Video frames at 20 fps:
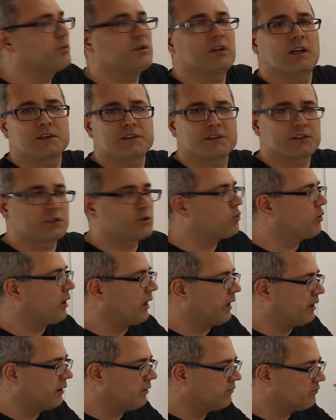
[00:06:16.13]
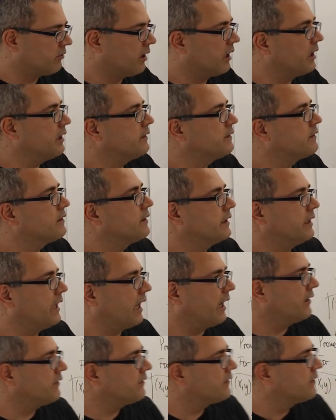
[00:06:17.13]
plus square, right?
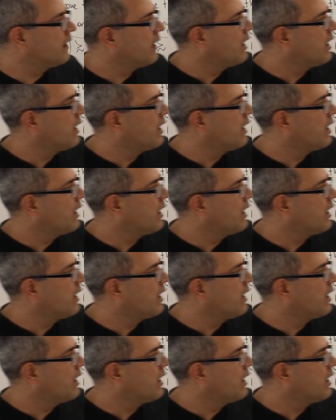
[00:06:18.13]
Yes.